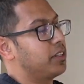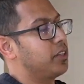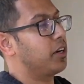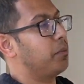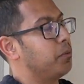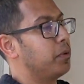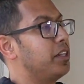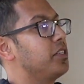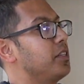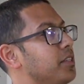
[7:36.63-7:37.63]
it to a couple
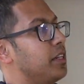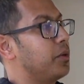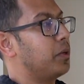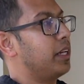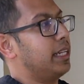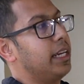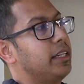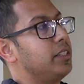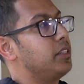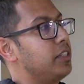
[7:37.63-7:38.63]
places and they were like, yeah,
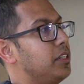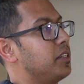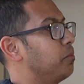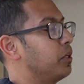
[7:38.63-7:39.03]
these seats